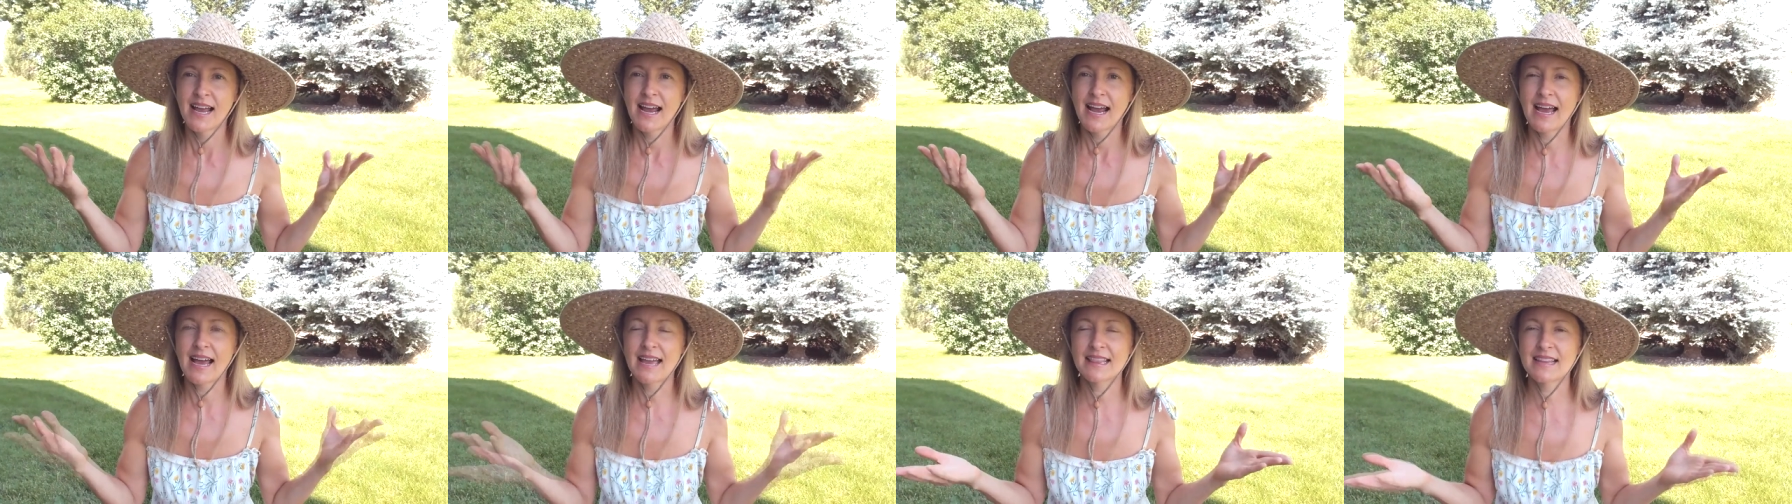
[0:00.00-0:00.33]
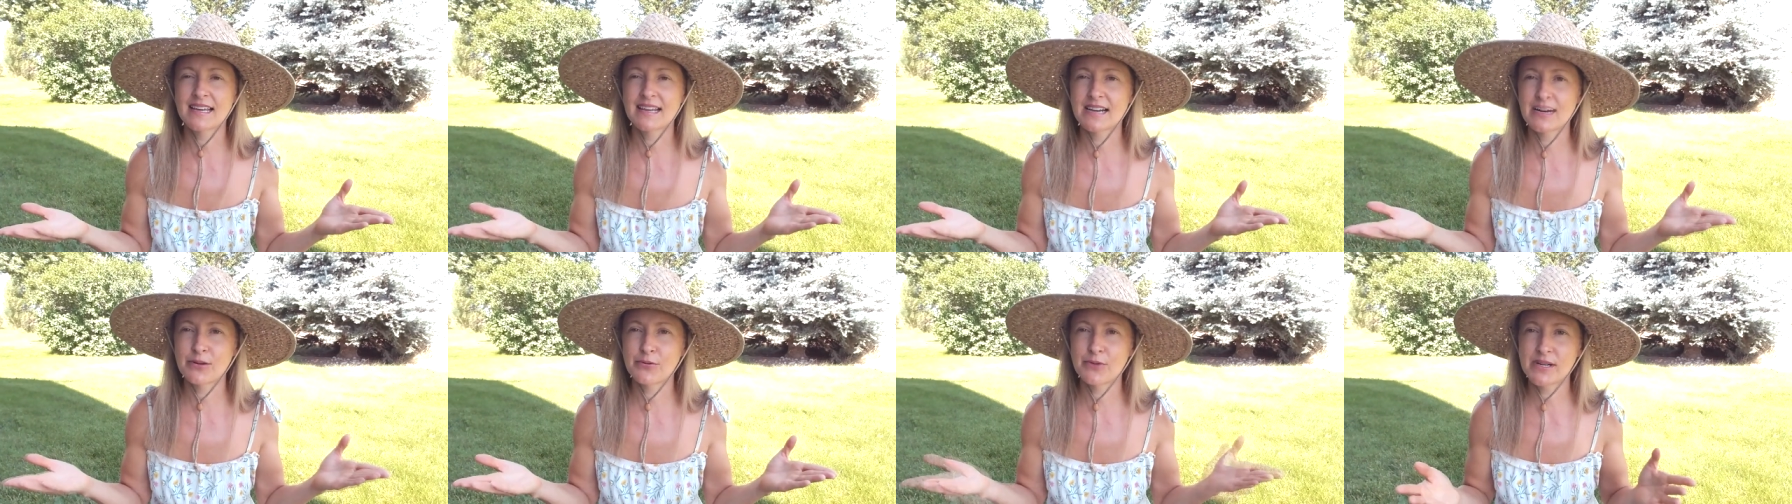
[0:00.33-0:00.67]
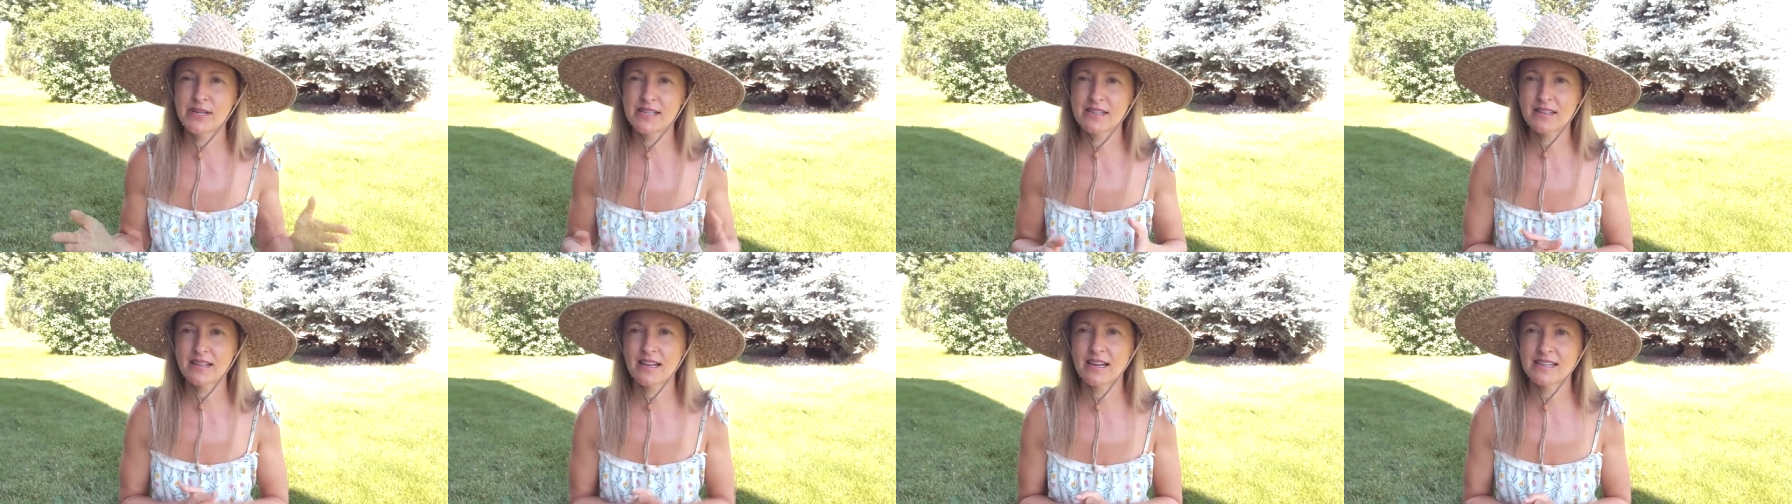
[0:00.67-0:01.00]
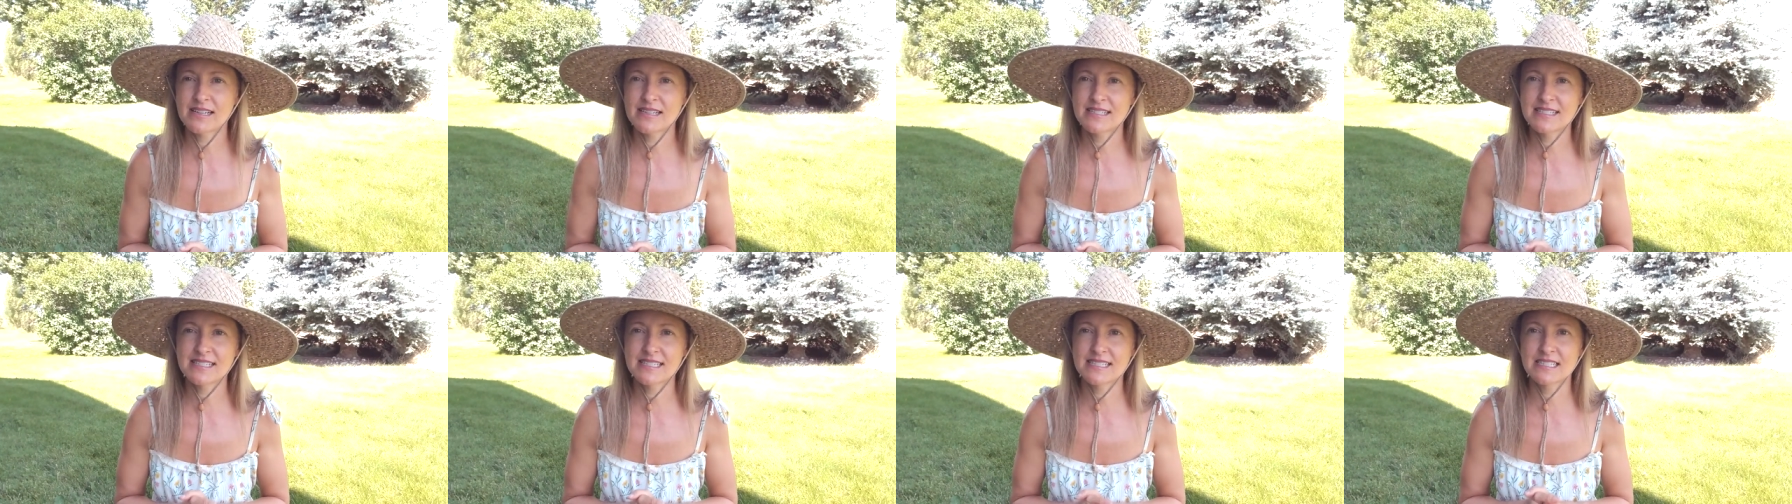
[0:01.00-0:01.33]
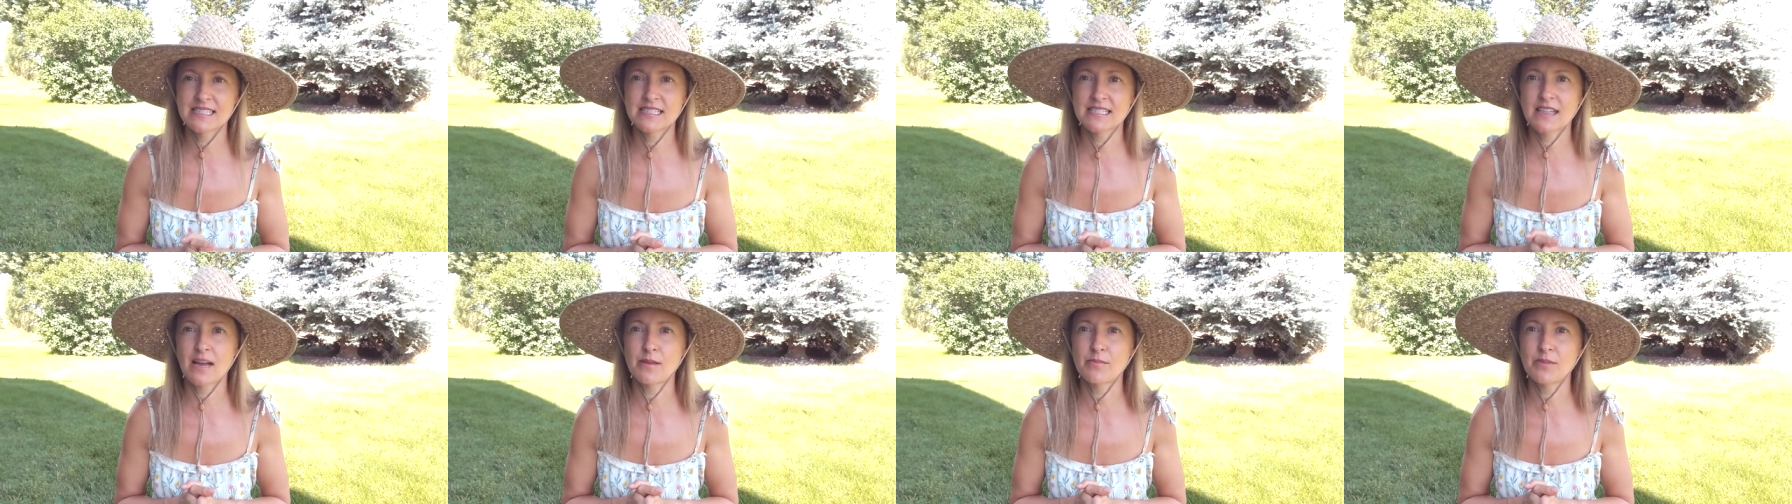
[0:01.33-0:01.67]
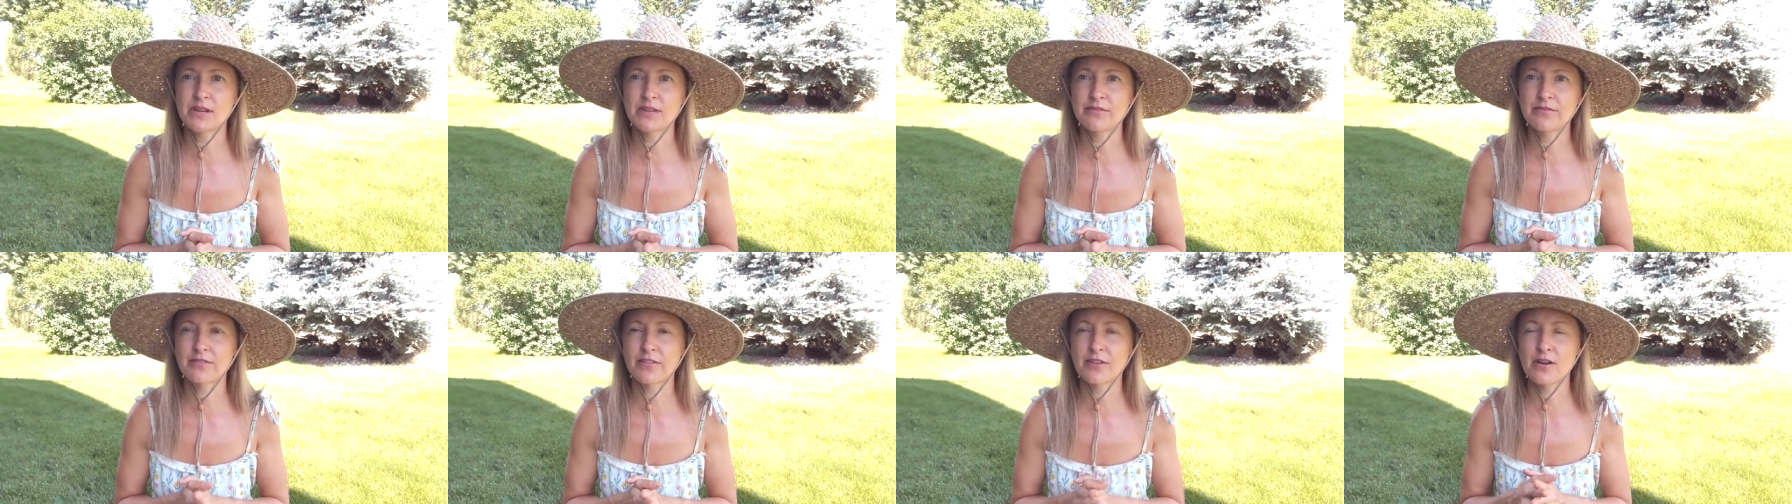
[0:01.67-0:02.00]
And then I realized it's
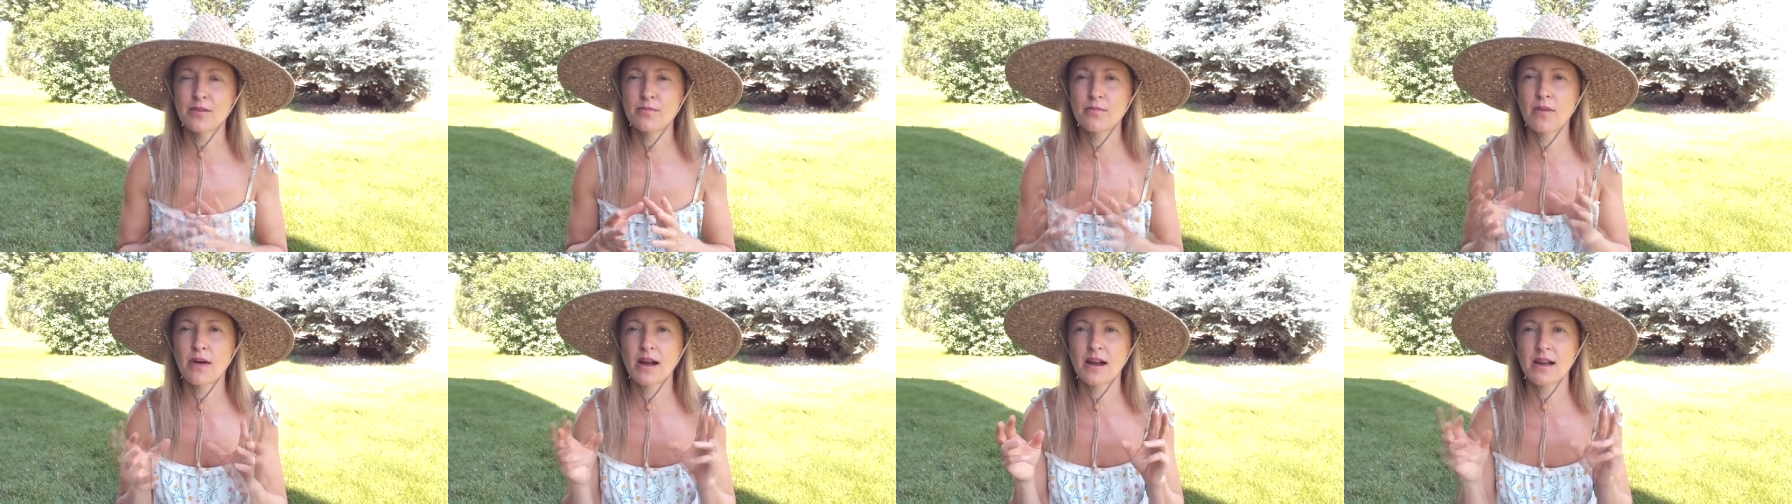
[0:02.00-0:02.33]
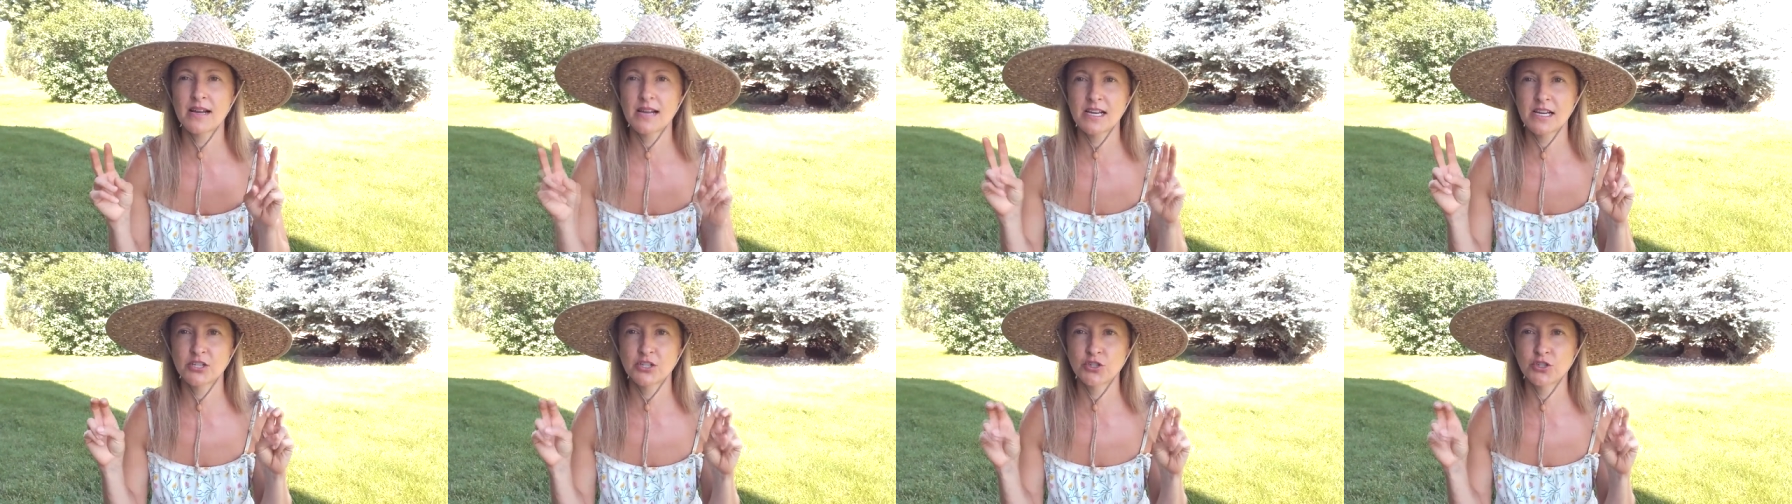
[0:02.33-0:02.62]
coming from my